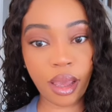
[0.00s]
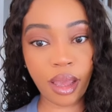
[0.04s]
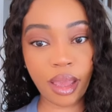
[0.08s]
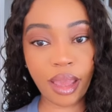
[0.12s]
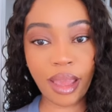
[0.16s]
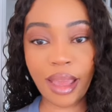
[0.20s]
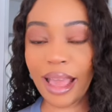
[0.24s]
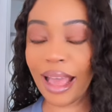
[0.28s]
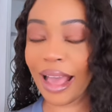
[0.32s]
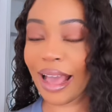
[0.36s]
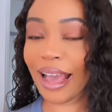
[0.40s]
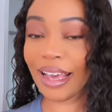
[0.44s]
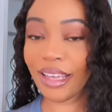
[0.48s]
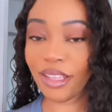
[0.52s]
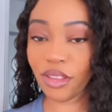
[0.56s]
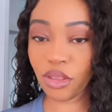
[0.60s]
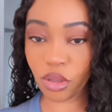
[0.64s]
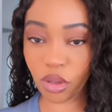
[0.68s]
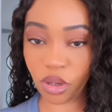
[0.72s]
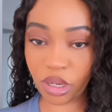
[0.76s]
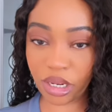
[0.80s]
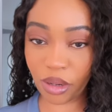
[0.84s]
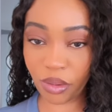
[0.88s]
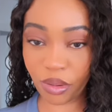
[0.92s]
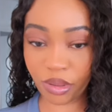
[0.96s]
I thought
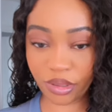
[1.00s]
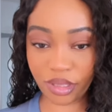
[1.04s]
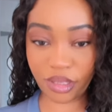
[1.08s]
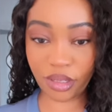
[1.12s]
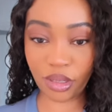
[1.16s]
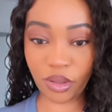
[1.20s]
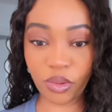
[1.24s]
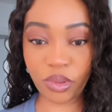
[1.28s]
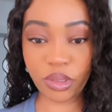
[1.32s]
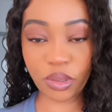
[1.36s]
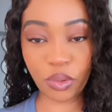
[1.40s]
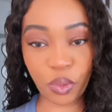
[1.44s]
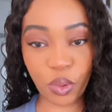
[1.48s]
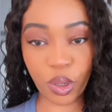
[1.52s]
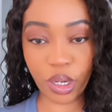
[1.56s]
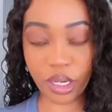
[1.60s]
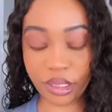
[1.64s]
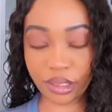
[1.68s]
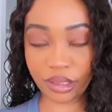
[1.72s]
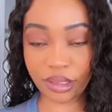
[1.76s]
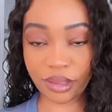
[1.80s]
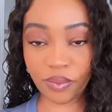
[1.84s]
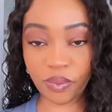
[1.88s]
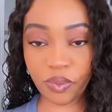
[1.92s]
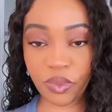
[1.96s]
I was the only one.
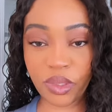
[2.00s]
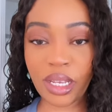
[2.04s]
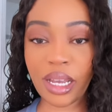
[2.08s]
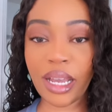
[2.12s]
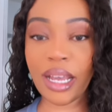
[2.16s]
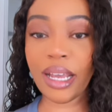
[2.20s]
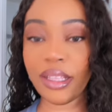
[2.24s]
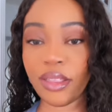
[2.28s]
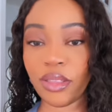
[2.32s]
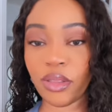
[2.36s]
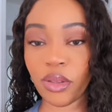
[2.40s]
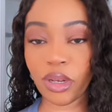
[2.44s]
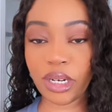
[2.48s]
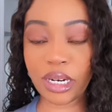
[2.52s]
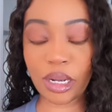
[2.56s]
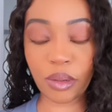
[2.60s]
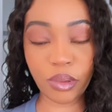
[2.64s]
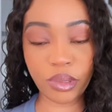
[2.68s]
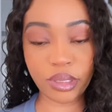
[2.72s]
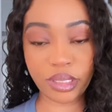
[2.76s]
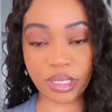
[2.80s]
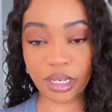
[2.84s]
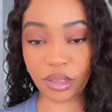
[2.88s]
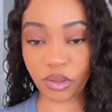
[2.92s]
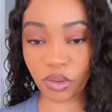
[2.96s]
I thought I was
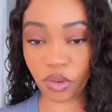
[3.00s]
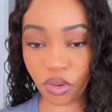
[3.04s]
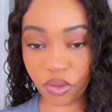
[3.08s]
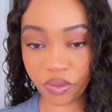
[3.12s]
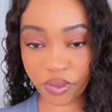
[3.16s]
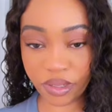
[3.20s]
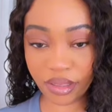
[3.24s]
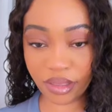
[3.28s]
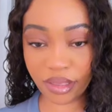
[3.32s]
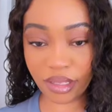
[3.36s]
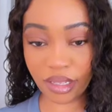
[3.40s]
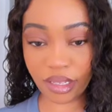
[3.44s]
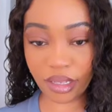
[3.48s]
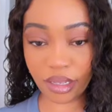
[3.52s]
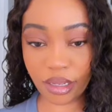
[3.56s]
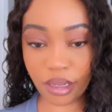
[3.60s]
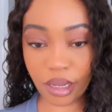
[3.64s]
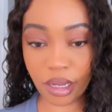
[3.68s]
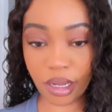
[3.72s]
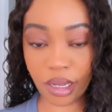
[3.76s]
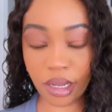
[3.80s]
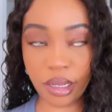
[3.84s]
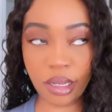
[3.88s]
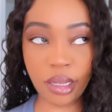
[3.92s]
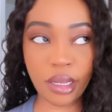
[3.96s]
an
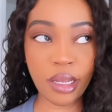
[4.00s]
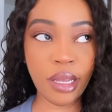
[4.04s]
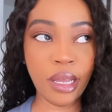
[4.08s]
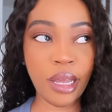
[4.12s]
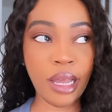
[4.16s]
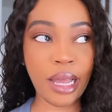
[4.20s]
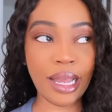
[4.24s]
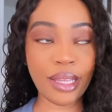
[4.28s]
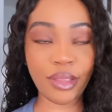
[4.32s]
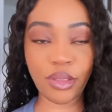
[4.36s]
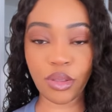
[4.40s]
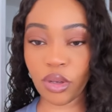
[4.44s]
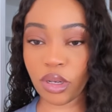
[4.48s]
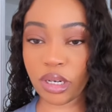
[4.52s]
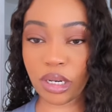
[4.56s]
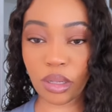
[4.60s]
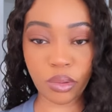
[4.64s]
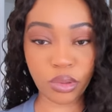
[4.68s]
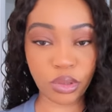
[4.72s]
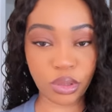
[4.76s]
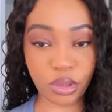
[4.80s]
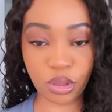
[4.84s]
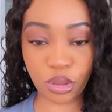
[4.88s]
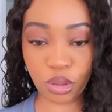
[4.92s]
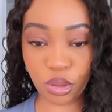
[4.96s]
overthinker. I thought I
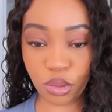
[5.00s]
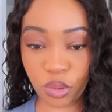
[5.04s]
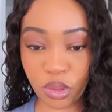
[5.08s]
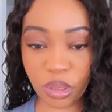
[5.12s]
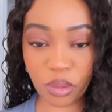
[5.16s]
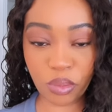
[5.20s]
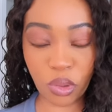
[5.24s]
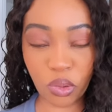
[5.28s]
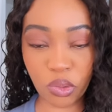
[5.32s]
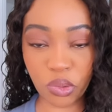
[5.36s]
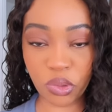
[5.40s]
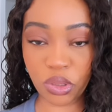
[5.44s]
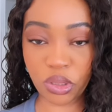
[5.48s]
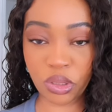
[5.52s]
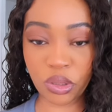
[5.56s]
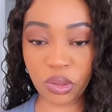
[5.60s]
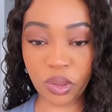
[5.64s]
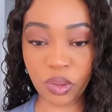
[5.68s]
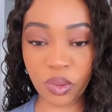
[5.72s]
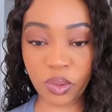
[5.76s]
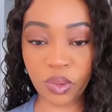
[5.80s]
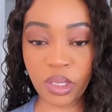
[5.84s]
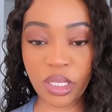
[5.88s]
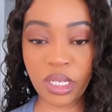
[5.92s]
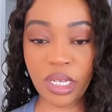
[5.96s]
was too
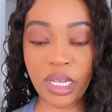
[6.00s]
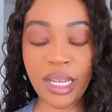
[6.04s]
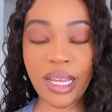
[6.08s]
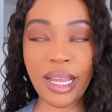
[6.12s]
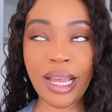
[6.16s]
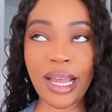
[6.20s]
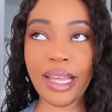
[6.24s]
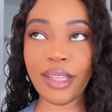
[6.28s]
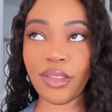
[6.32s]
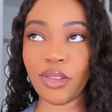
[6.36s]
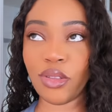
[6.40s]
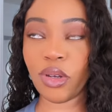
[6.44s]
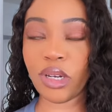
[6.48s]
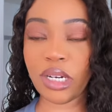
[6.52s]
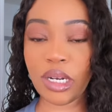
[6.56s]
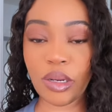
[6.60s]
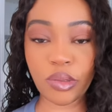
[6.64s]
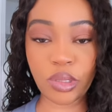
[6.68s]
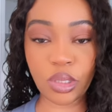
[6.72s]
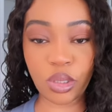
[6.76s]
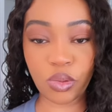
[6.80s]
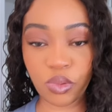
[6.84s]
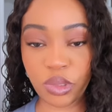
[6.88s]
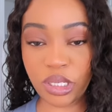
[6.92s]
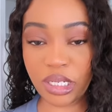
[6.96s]
emotional. I thought I was
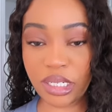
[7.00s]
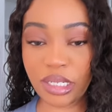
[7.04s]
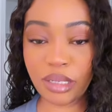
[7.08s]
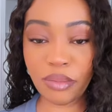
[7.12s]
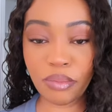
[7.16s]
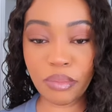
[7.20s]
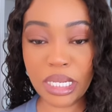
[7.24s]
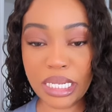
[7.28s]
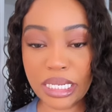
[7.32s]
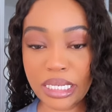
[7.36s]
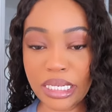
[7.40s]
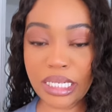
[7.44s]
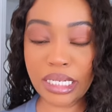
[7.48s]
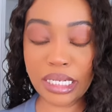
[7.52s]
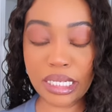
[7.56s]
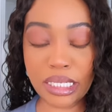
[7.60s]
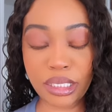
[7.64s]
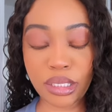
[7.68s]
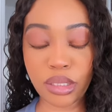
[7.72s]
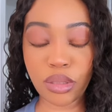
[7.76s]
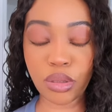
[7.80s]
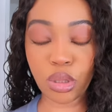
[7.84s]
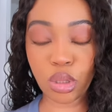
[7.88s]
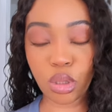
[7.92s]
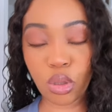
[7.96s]
reading meaning into
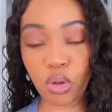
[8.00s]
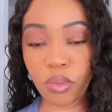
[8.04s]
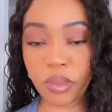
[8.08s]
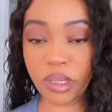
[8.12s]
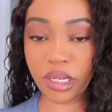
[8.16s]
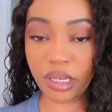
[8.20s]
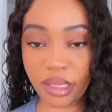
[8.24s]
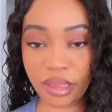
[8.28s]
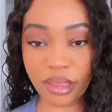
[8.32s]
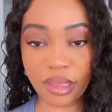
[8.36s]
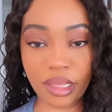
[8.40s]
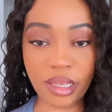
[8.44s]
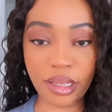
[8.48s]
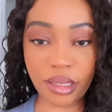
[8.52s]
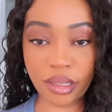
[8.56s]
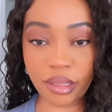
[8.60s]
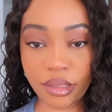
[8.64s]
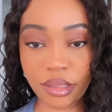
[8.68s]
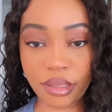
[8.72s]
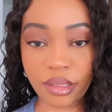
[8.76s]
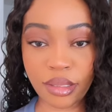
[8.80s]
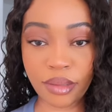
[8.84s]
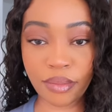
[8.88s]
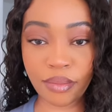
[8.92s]
so many things.